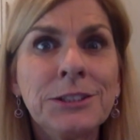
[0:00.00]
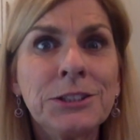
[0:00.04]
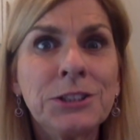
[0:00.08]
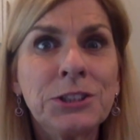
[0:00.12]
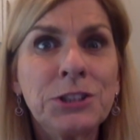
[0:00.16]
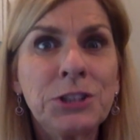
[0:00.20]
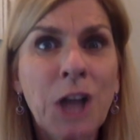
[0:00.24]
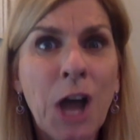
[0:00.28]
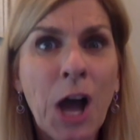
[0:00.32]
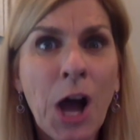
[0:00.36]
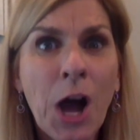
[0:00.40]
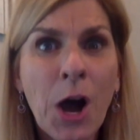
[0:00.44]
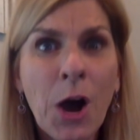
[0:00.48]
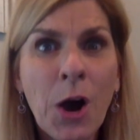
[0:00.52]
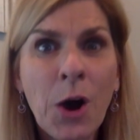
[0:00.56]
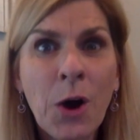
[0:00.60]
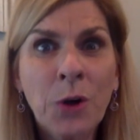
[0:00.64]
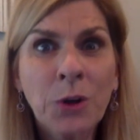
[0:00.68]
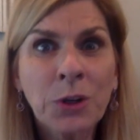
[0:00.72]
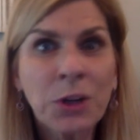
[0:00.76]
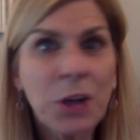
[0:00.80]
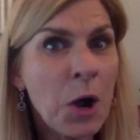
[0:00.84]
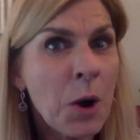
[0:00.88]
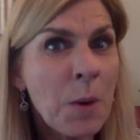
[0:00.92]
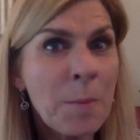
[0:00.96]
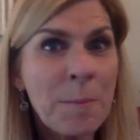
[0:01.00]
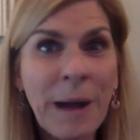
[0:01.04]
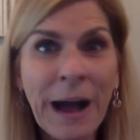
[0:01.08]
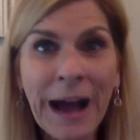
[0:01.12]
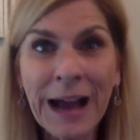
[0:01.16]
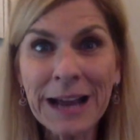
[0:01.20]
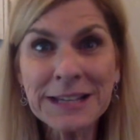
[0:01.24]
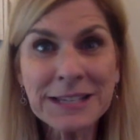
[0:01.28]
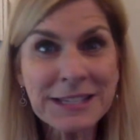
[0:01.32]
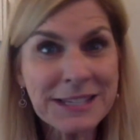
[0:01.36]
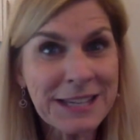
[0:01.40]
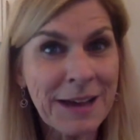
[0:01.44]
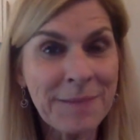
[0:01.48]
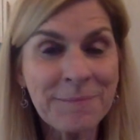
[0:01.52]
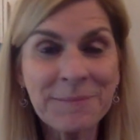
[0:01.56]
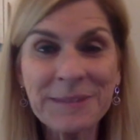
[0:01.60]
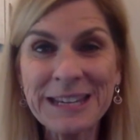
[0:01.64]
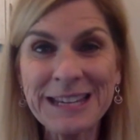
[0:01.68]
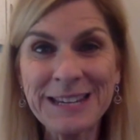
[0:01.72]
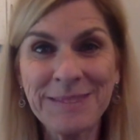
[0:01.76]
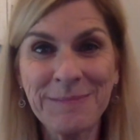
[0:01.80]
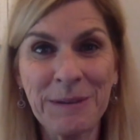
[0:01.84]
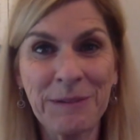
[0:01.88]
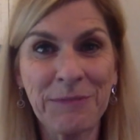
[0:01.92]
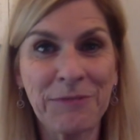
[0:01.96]
Don't go buy
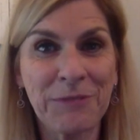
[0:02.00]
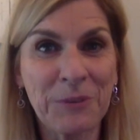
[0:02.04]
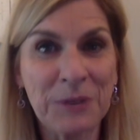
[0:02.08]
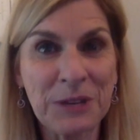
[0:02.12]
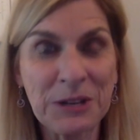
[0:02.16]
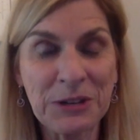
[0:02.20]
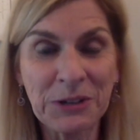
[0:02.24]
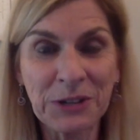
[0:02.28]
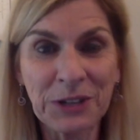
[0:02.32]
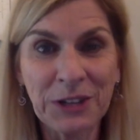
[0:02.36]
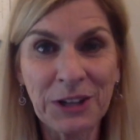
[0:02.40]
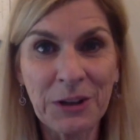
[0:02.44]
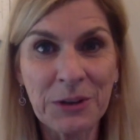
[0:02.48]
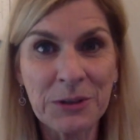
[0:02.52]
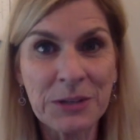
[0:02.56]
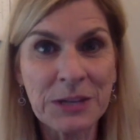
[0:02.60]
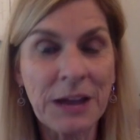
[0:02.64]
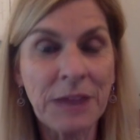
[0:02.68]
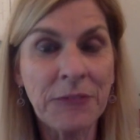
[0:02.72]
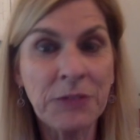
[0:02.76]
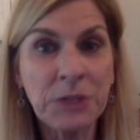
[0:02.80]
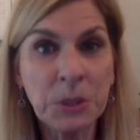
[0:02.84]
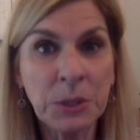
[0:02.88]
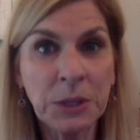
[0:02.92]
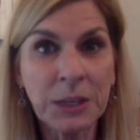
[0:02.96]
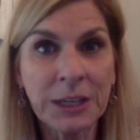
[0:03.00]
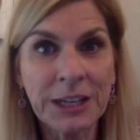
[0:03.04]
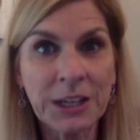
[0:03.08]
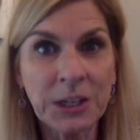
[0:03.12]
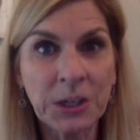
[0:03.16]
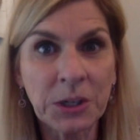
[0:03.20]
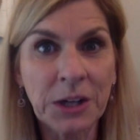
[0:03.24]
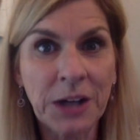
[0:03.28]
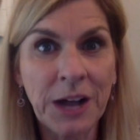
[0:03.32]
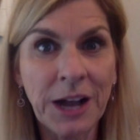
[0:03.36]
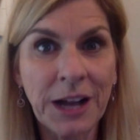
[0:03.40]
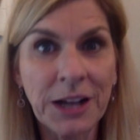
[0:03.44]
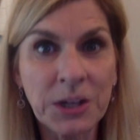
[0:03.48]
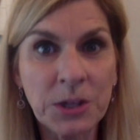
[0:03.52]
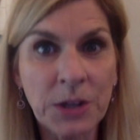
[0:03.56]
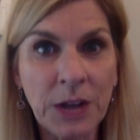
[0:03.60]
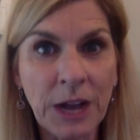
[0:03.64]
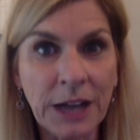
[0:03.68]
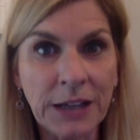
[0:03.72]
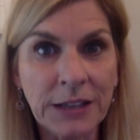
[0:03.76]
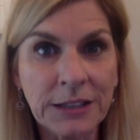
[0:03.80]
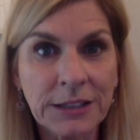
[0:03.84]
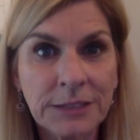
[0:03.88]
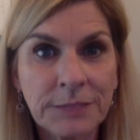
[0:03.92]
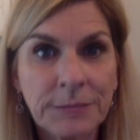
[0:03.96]
something before you close after you get under
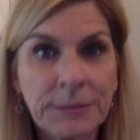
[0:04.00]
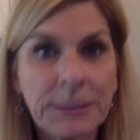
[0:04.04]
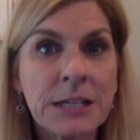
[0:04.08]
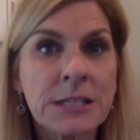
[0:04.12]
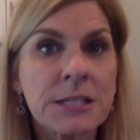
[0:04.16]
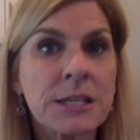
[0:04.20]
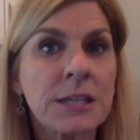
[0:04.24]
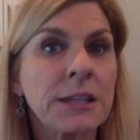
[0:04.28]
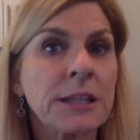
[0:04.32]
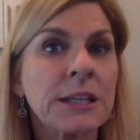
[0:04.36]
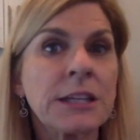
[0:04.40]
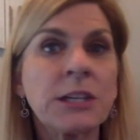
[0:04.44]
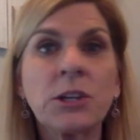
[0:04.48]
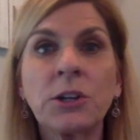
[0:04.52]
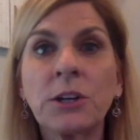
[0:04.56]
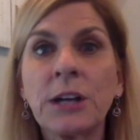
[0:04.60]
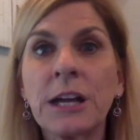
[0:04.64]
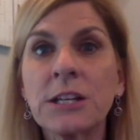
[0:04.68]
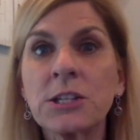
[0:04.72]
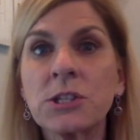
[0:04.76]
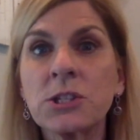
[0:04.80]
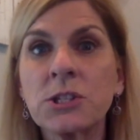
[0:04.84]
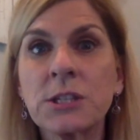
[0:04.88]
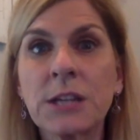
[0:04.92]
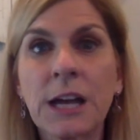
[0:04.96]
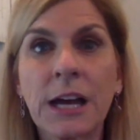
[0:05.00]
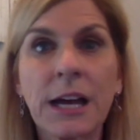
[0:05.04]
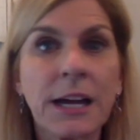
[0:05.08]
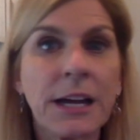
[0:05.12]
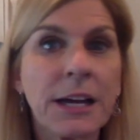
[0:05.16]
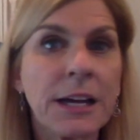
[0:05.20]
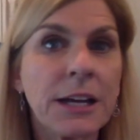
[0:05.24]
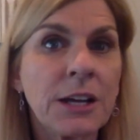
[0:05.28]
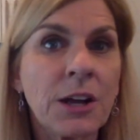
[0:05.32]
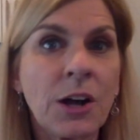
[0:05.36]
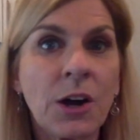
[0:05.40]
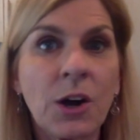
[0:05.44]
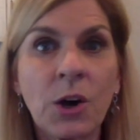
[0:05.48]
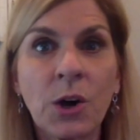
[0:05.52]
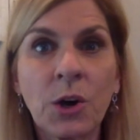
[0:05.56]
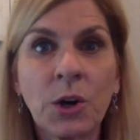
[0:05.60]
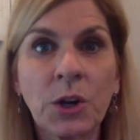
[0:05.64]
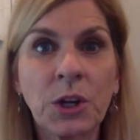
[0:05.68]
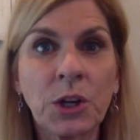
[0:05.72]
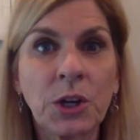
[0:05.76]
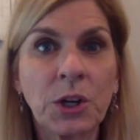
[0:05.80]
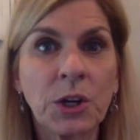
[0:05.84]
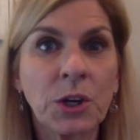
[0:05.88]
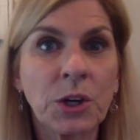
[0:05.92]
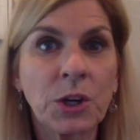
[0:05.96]
contract, because the lender has done all
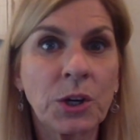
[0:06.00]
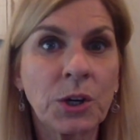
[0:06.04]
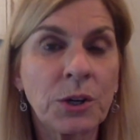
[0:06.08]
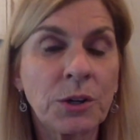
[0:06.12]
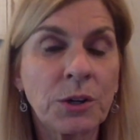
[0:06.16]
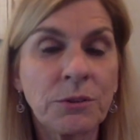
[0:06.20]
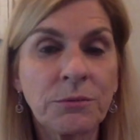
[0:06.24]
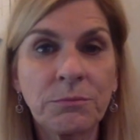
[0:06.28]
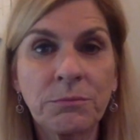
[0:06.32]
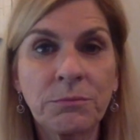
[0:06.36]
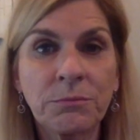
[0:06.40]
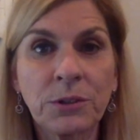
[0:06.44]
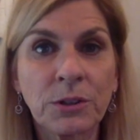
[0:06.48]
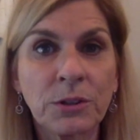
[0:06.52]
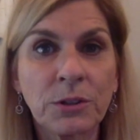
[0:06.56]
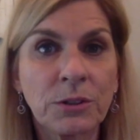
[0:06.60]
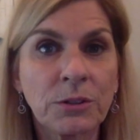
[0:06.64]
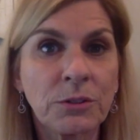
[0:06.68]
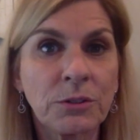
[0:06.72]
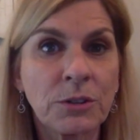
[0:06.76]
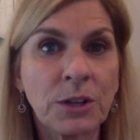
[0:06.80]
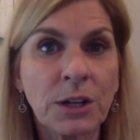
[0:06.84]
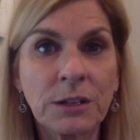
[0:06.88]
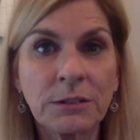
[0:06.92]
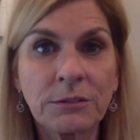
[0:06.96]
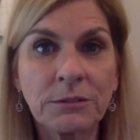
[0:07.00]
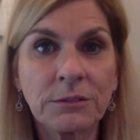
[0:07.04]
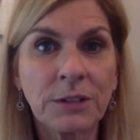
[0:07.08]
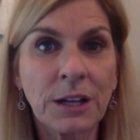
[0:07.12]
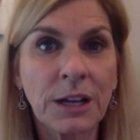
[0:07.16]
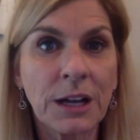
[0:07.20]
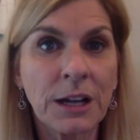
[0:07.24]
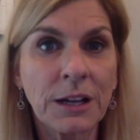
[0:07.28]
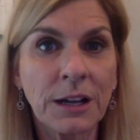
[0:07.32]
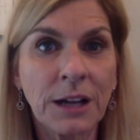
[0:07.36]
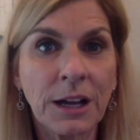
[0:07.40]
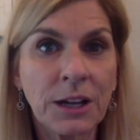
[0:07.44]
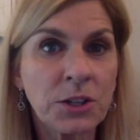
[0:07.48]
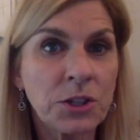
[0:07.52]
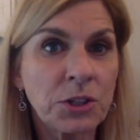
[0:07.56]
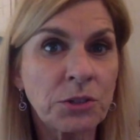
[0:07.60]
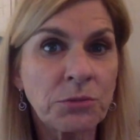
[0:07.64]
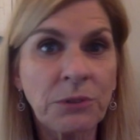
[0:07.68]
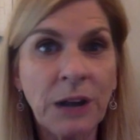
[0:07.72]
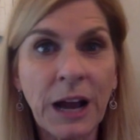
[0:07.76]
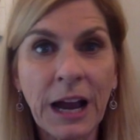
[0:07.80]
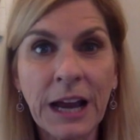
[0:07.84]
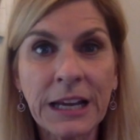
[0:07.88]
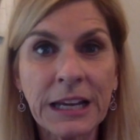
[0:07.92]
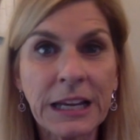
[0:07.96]
your
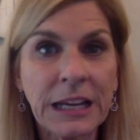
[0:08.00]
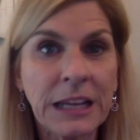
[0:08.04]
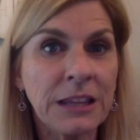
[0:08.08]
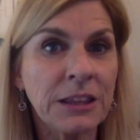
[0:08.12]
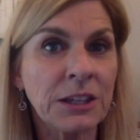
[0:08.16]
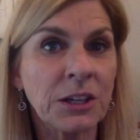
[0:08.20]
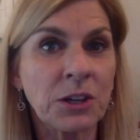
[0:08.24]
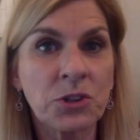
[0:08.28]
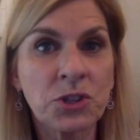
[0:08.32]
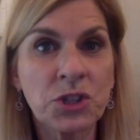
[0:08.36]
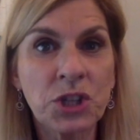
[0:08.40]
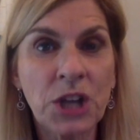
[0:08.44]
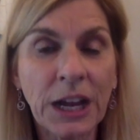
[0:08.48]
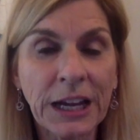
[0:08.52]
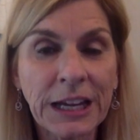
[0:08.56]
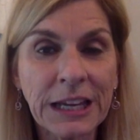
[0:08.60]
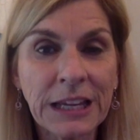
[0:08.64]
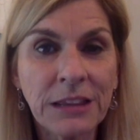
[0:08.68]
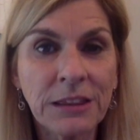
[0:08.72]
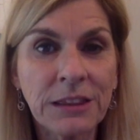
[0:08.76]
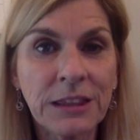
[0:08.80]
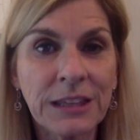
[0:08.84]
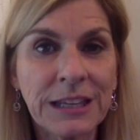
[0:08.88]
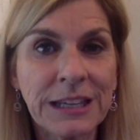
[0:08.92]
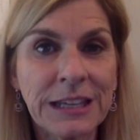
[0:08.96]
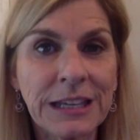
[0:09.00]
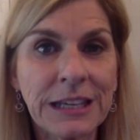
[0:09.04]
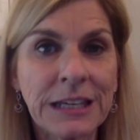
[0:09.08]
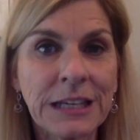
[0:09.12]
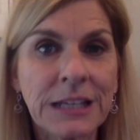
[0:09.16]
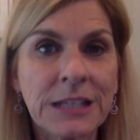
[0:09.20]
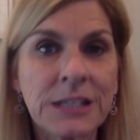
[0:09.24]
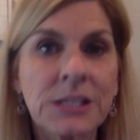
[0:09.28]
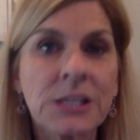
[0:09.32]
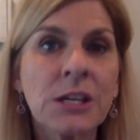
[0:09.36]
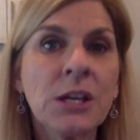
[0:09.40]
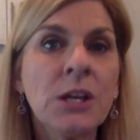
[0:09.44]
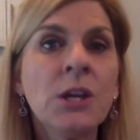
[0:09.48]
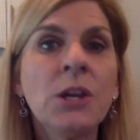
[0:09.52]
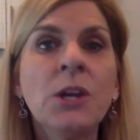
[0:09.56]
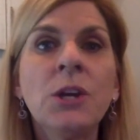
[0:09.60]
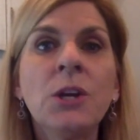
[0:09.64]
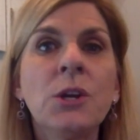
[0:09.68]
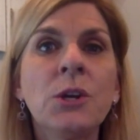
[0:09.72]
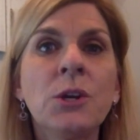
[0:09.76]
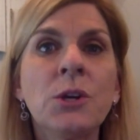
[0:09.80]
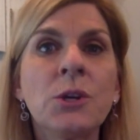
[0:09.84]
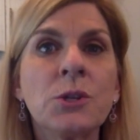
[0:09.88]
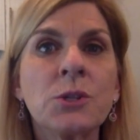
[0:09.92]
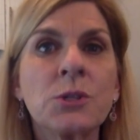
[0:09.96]
underwriting, they're checking things.
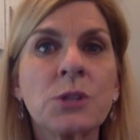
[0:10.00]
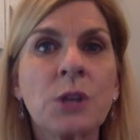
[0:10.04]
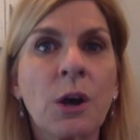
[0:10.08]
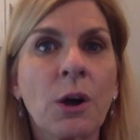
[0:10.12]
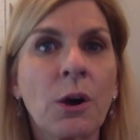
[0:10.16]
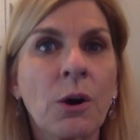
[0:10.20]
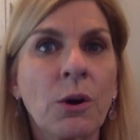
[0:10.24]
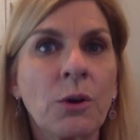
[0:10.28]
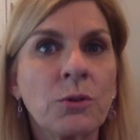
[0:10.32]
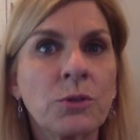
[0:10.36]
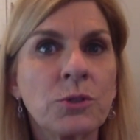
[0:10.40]
So